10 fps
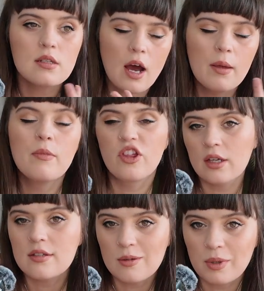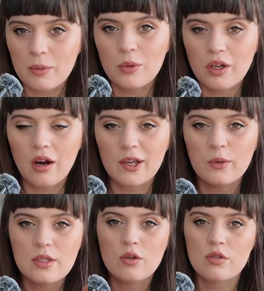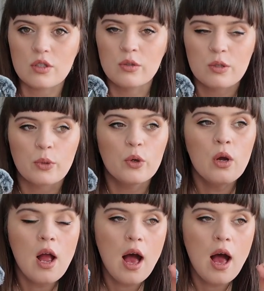I think some people would argue it's not suitable